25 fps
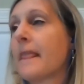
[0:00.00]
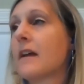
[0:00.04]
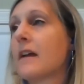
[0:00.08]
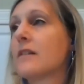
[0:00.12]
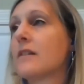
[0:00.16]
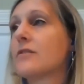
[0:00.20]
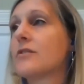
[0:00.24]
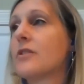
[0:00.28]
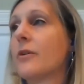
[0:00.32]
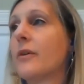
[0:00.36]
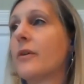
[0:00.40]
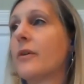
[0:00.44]

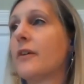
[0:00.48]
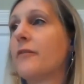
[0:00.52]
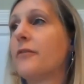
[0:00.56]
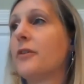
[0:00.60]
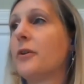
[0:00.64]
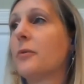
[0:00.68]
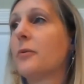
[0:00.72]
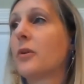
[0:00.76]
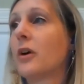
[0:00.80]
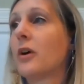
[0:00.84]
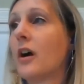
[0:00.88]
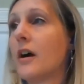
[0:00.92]
So if
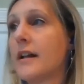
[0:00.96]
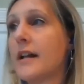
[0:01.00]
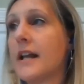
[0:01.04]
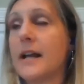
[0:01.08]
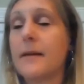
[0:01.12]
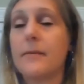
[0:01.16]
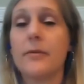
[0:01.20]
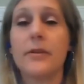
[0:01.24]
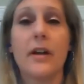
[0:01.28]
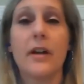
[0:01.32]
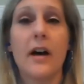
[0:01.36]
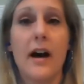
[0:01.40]
you were
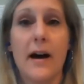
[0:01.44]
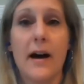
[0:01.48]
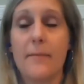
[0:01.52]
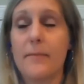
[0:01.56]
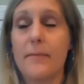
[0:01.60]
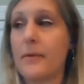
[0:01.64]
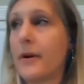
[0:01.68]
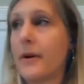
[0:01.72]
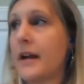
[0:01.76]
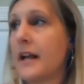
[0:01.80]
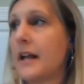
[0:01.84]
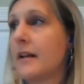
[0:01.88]
unable to
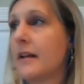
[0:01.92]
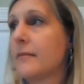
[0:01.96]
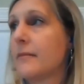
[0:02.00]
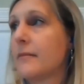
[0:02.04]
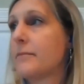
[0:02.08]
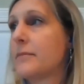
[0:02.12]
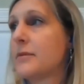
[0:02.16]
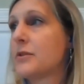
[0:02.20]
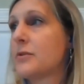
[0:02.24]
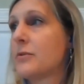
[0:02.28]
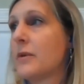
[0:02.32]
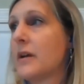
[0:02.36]

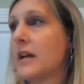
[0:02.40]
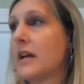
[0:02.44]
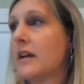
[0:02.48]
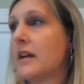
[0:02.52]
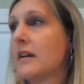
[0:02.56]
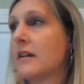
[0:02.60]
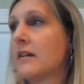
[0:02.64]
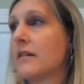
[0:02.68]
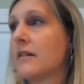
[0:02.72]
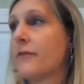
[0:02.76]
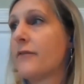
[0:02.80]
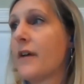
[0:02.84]
operate
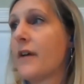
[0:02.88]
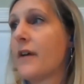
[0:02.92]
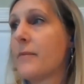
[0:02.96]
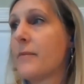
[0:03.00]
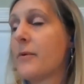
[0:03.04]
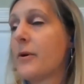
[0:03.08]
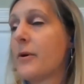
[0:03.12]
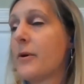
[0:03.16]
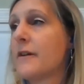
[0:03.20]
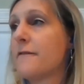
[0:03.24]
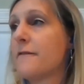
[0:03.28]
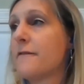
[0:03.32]
between
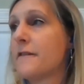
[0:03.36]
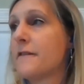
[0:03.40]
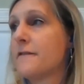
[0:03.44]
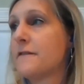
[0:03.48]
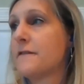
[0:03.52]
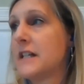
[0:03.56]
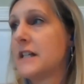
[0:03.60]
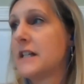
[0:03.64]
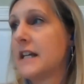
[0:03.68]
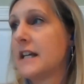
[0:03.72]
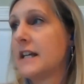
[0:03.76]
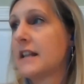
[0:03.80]
February
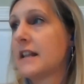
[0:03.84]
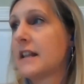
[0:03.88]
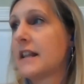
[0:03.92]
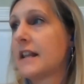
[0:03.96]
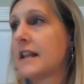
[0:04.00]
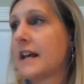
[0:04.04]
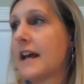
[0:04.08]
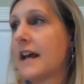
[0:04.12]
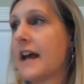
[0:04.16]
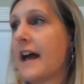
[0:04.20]
15th